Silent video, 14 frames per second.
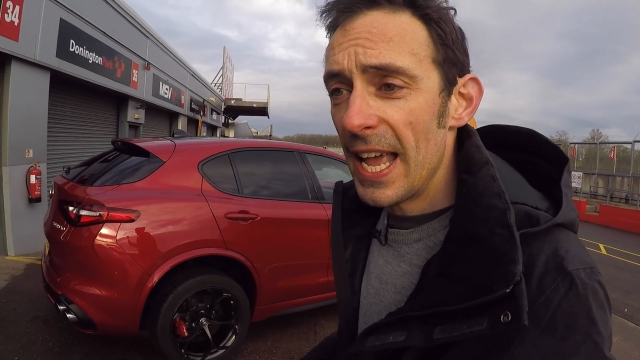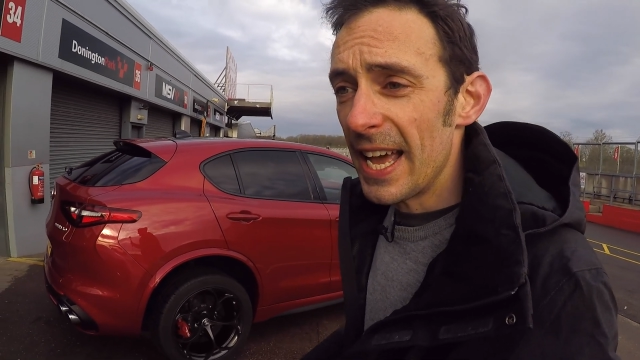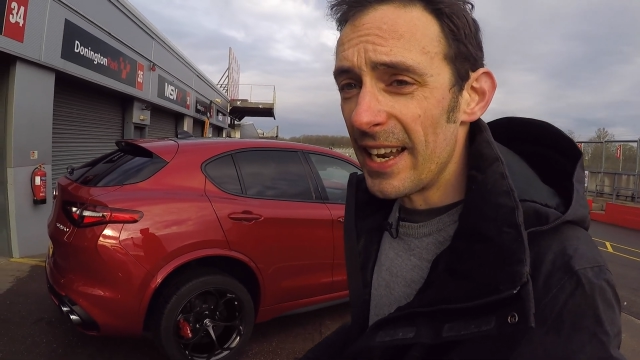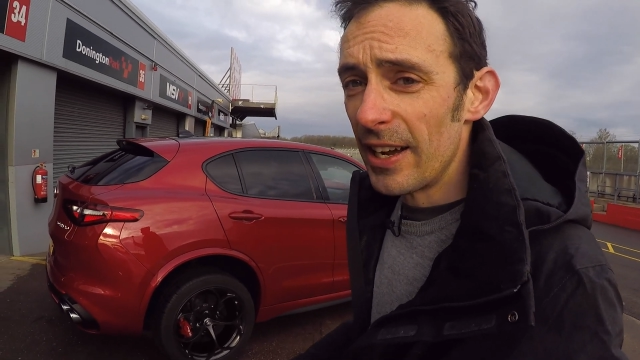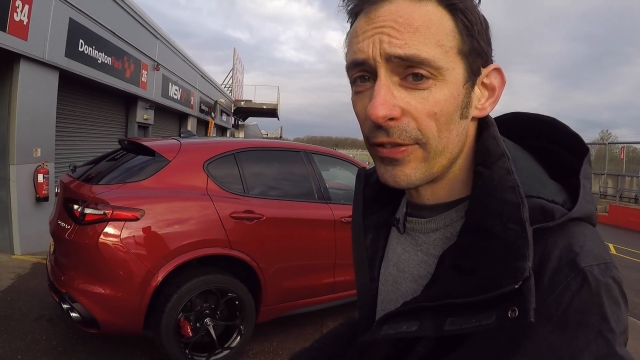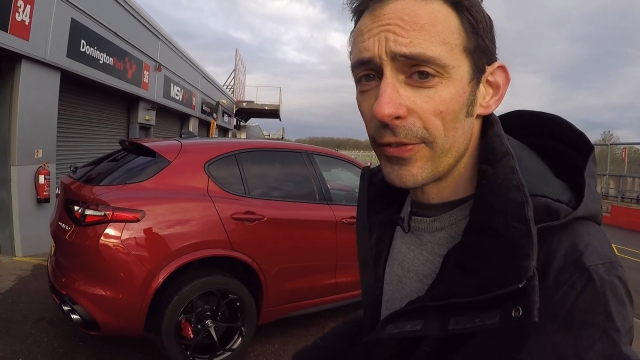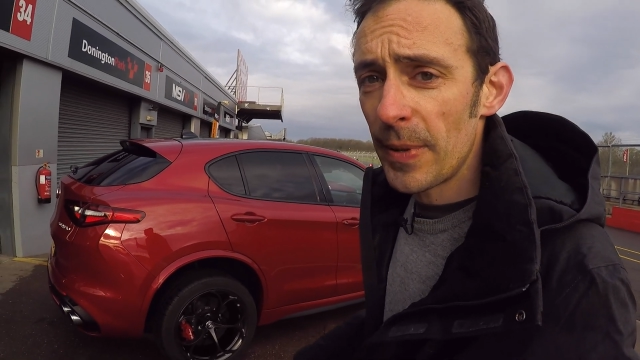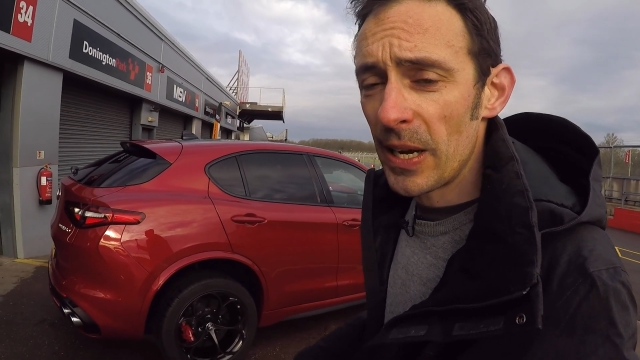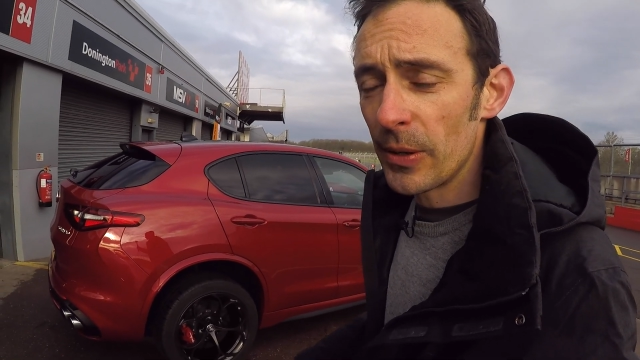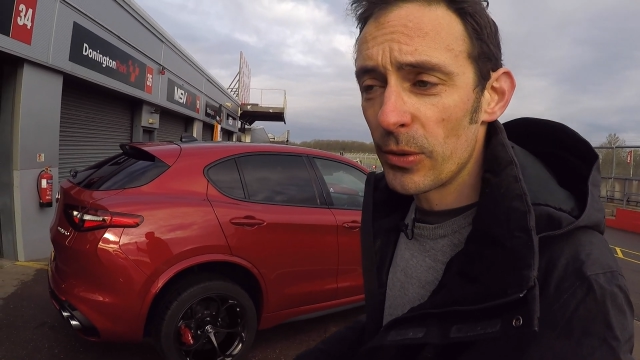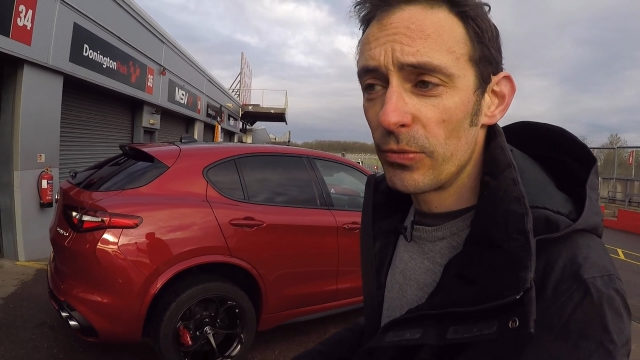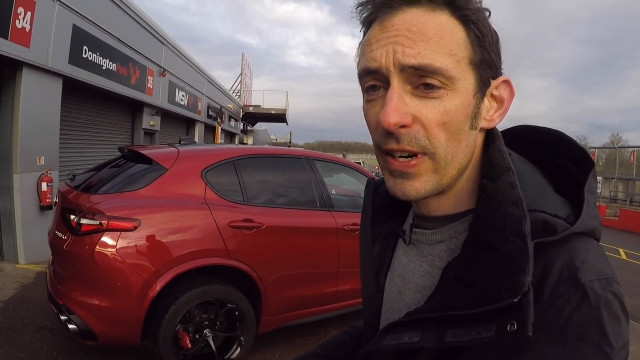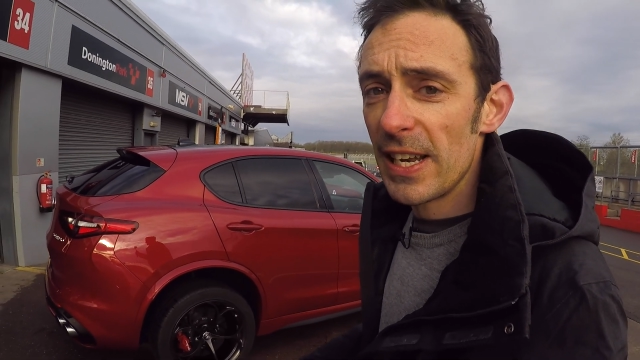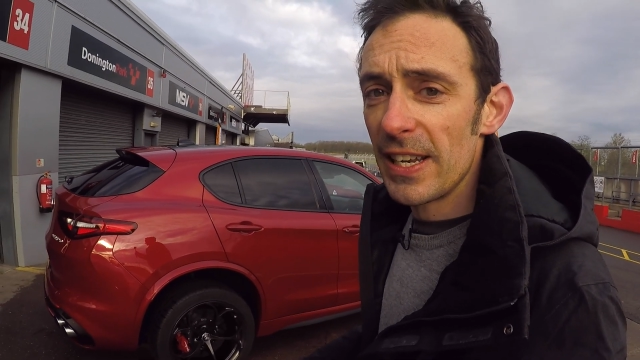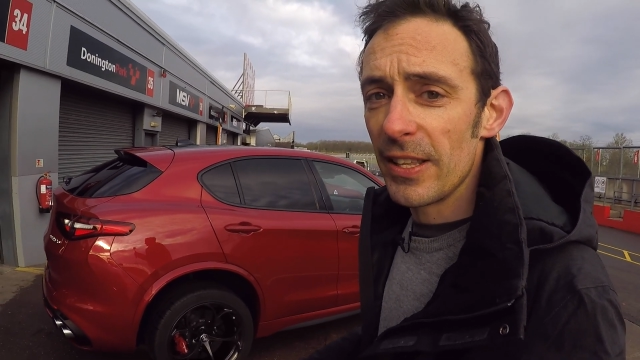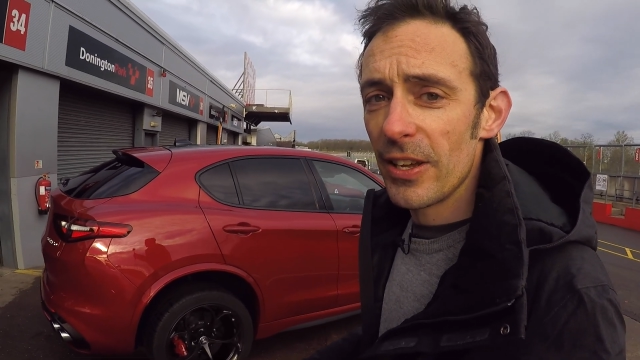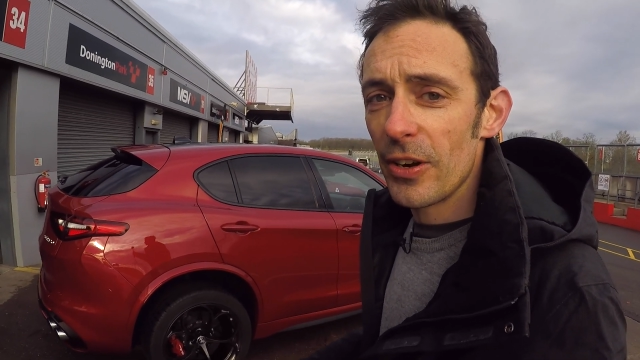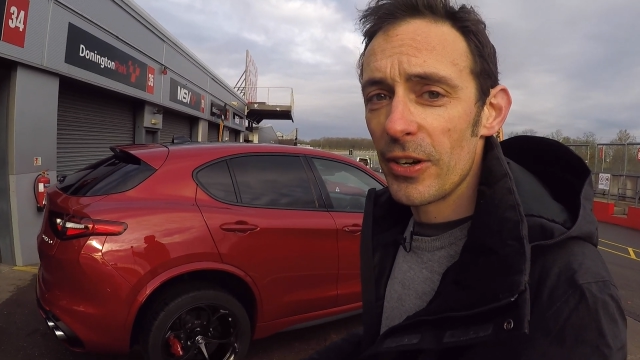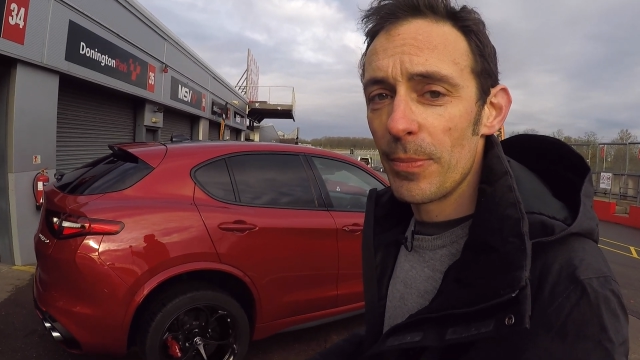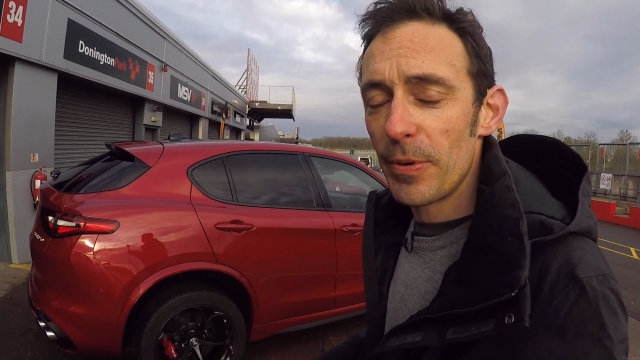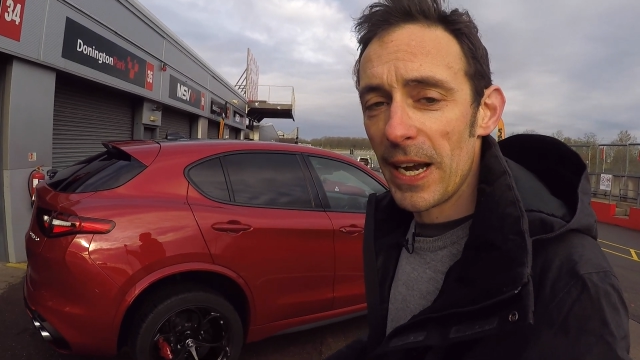and Alfa Romeo was really the
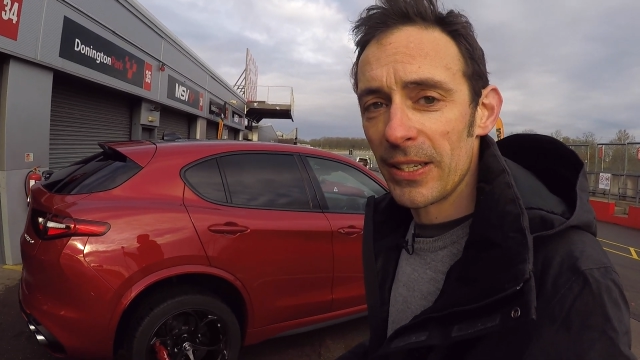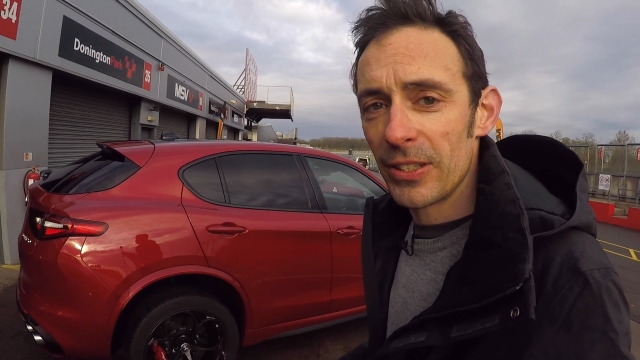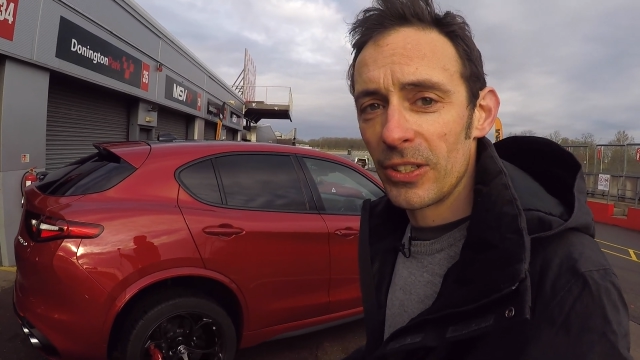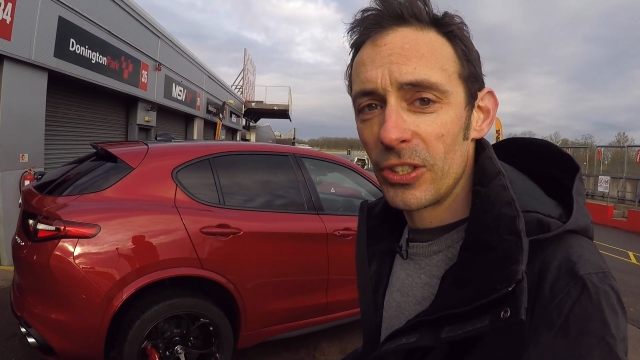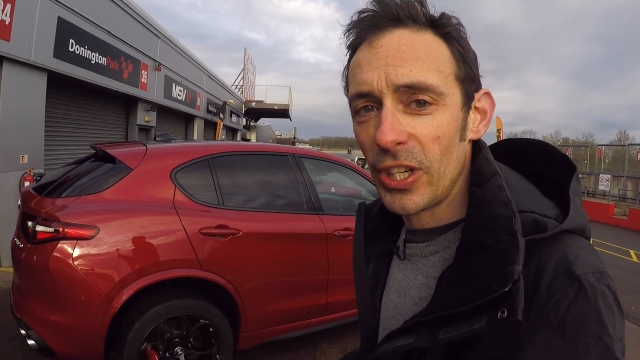only brand